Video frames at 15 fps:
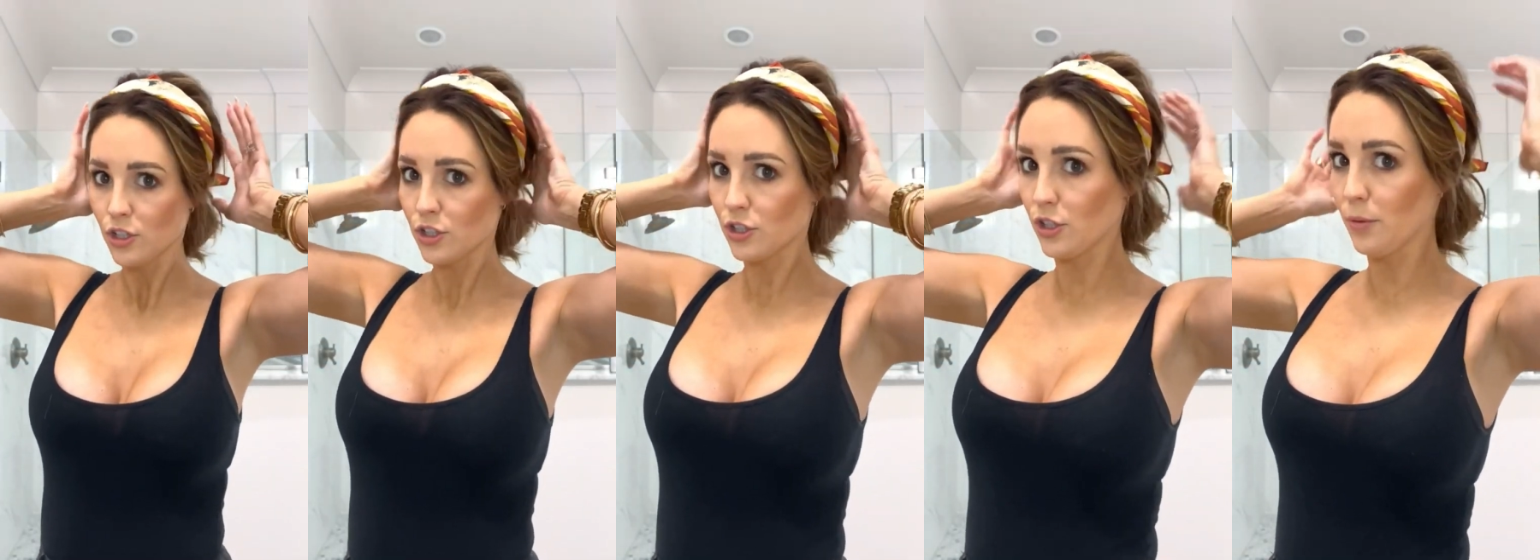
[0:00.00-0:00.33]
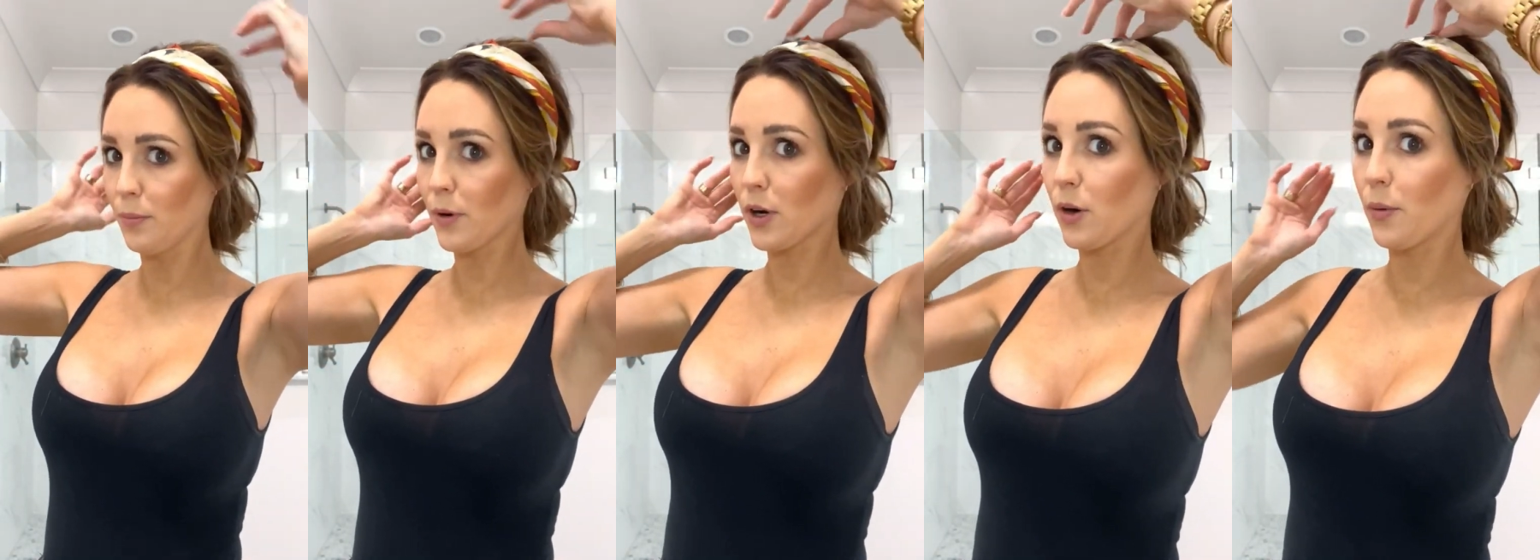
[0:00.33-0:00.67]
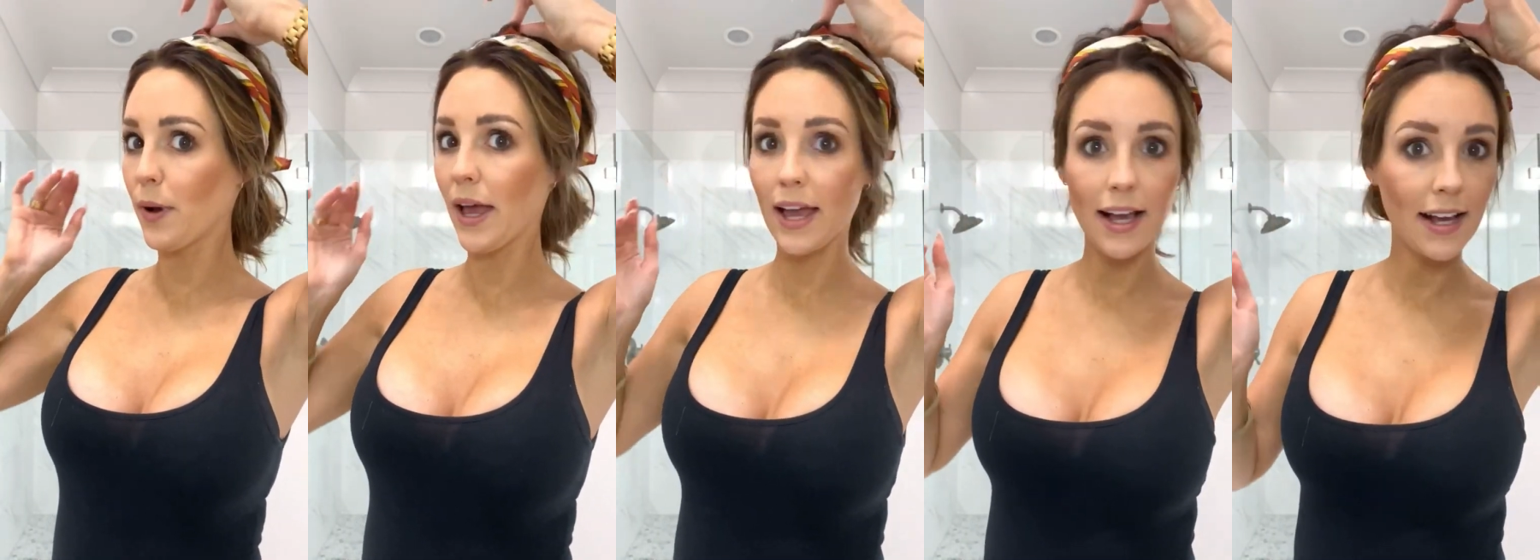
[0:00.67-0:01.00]
Super
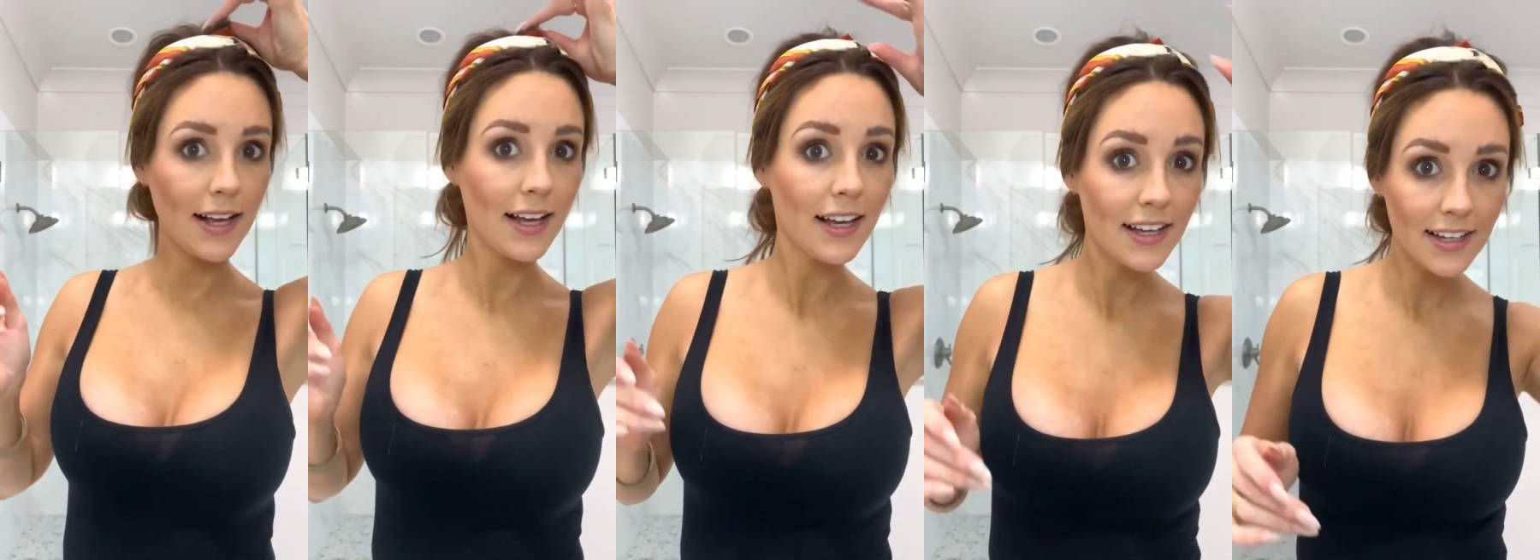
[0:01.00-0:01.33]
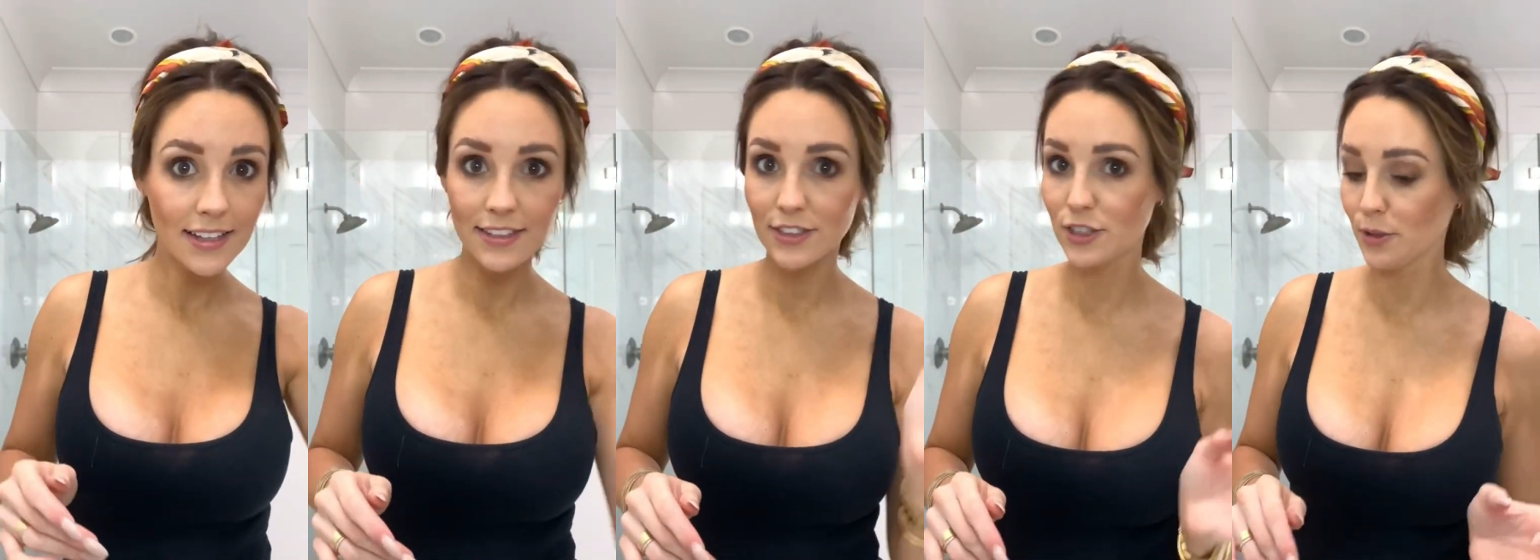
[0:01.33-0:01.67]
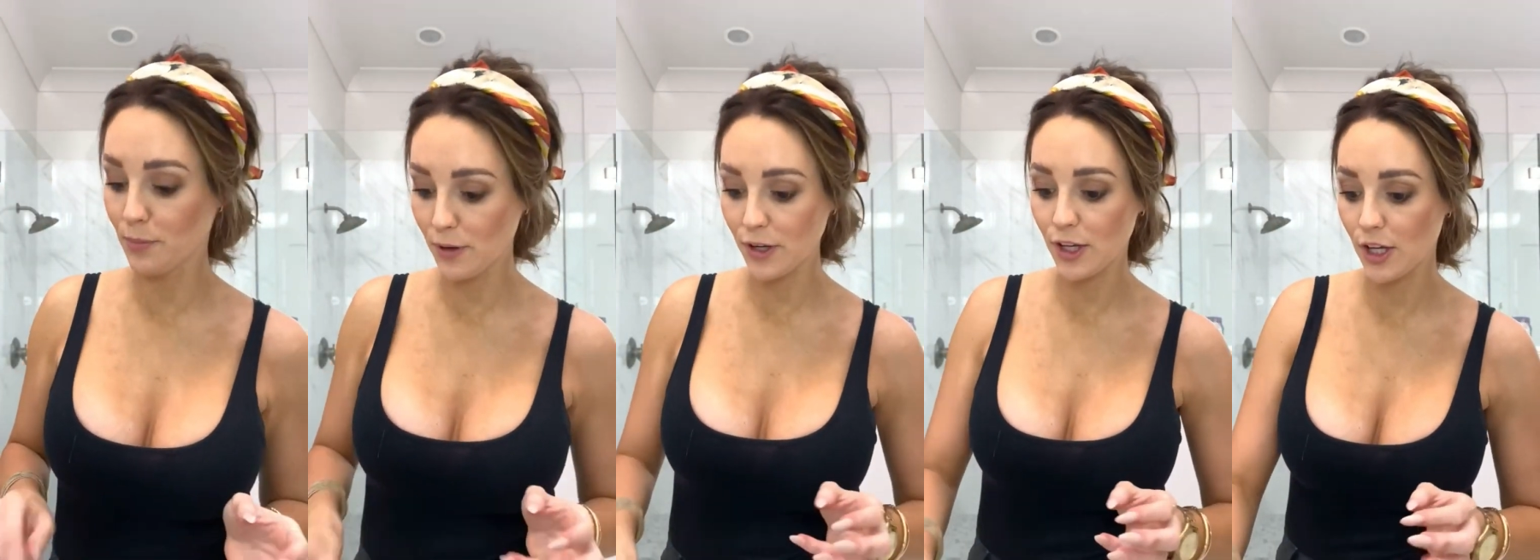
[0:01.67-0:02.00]
quick,
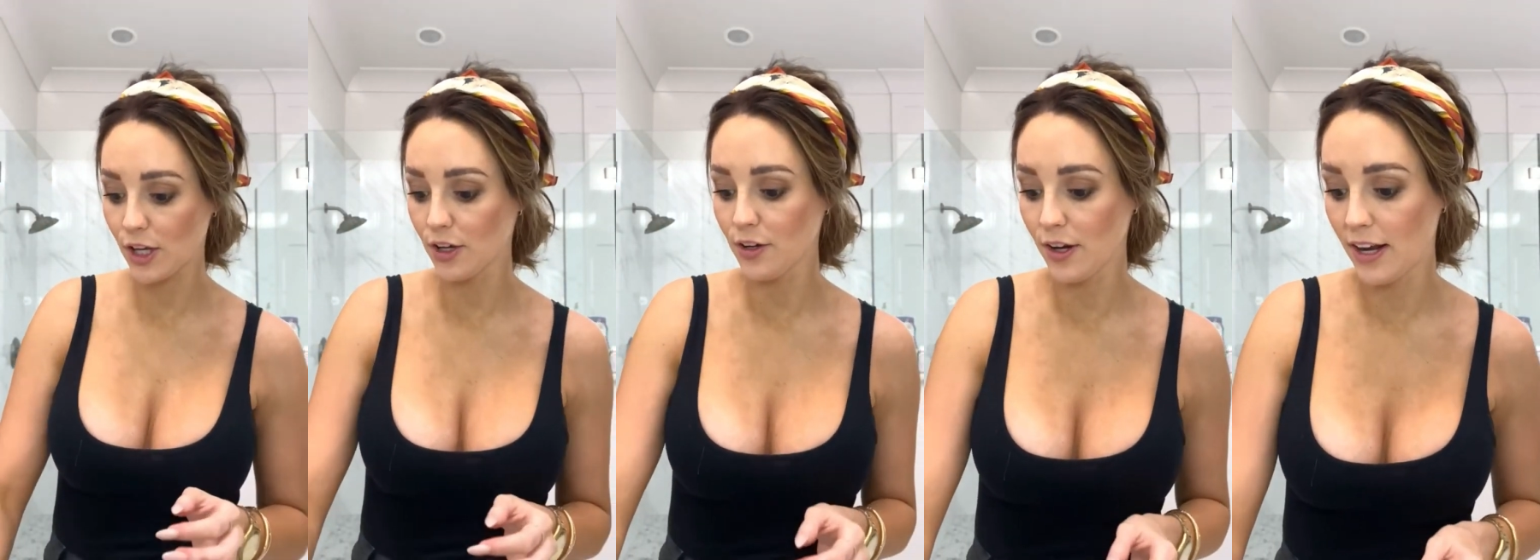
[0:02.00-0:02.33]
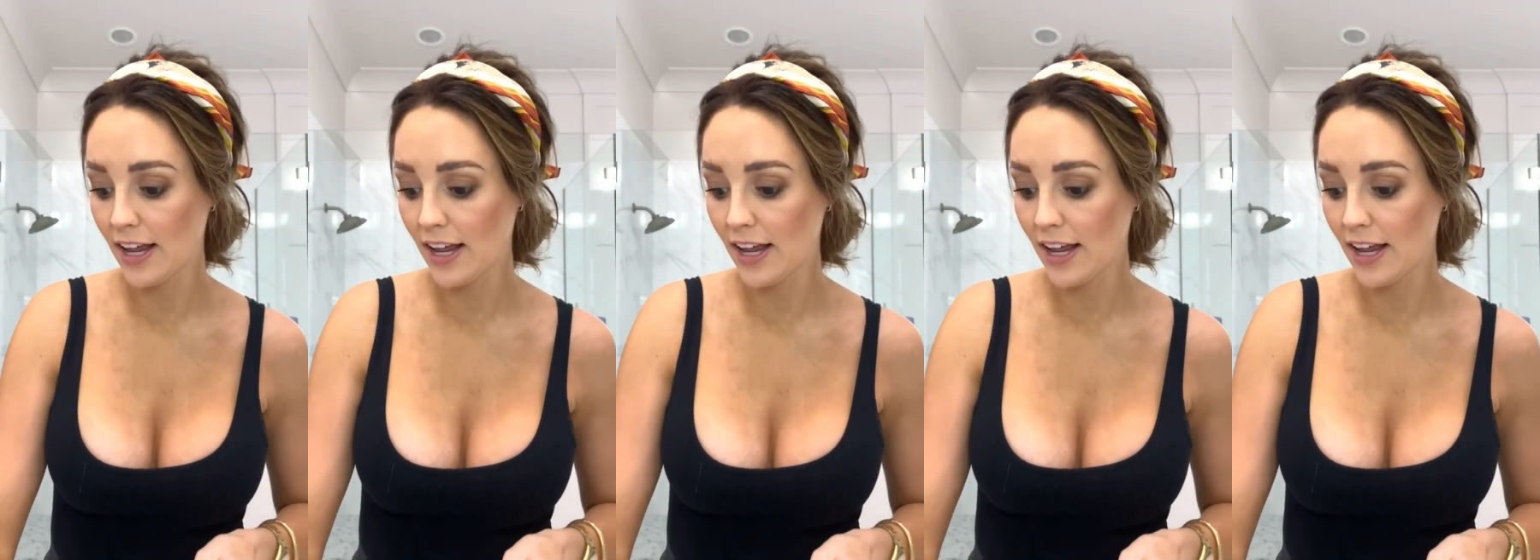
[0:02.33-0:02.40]
super cute.